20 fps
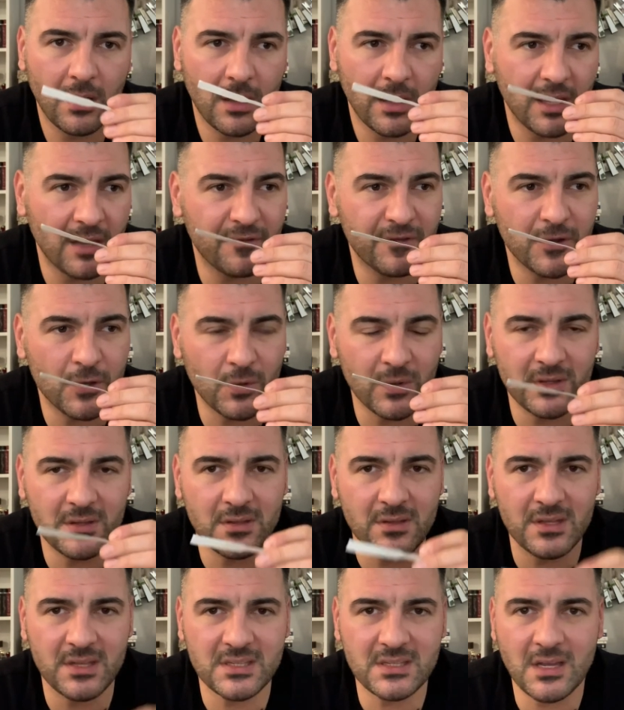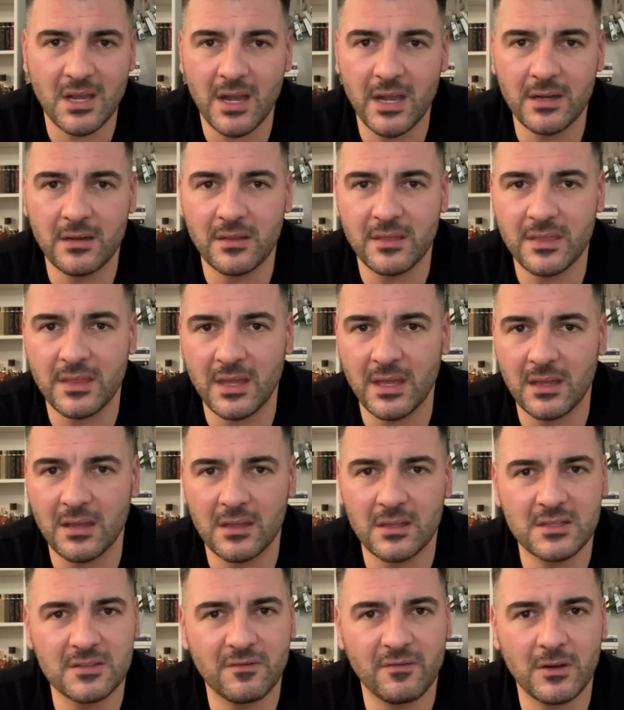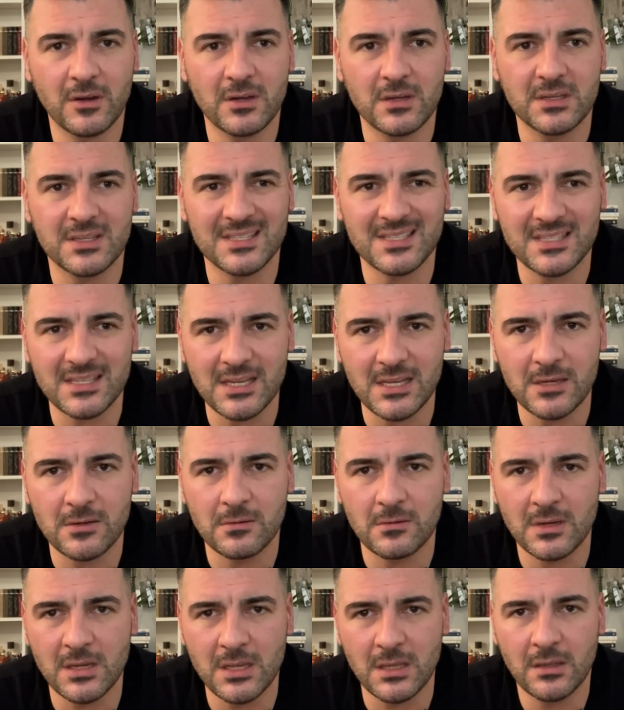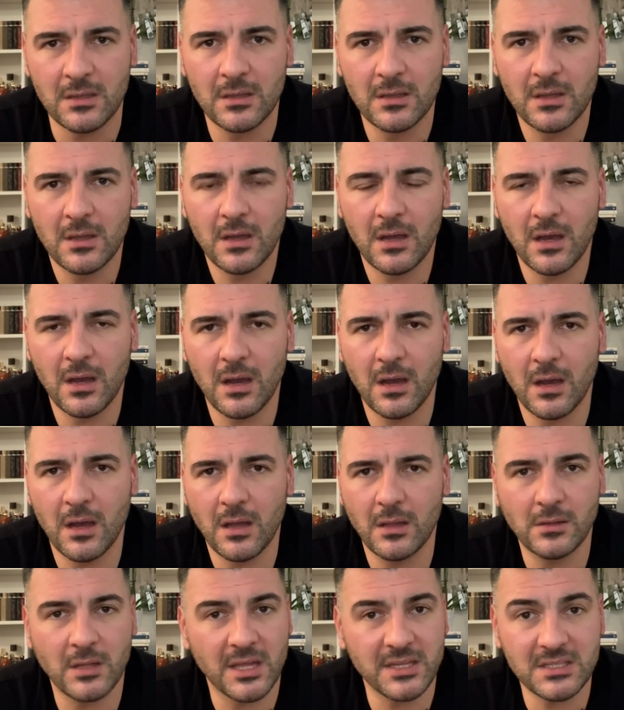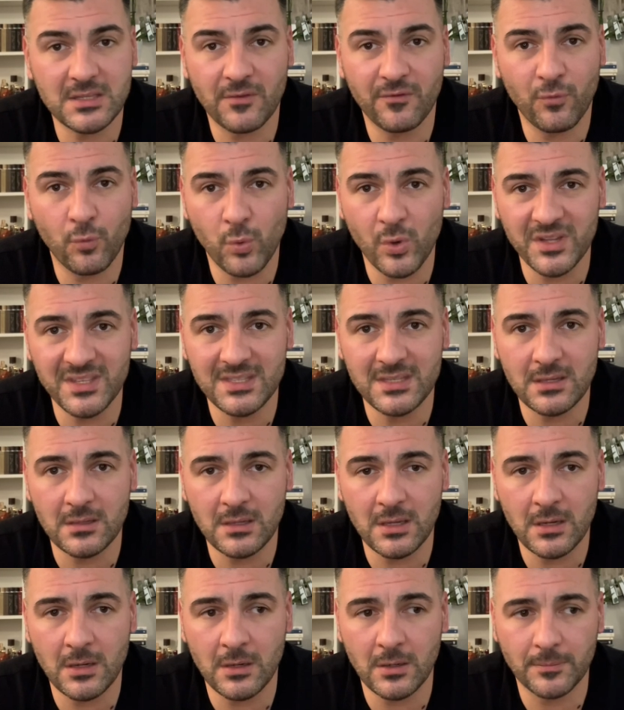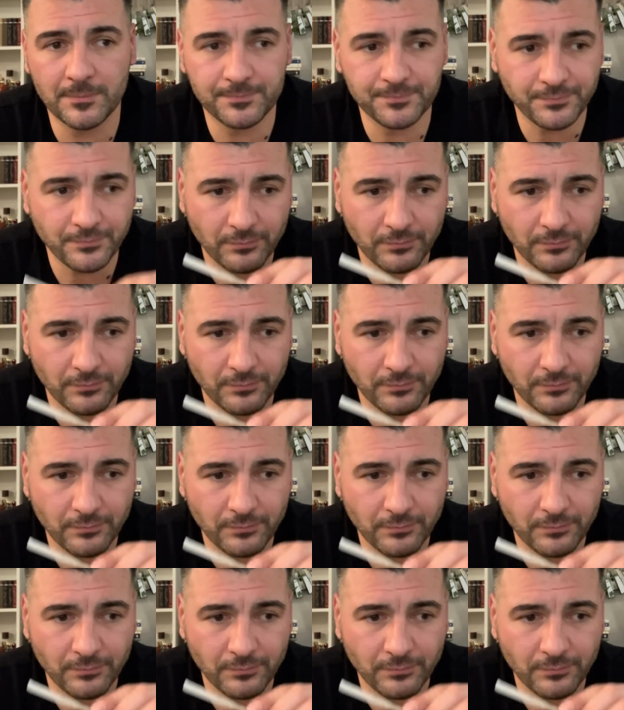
If you're into this kind of thing, it's very cedary. Lots of woods in here.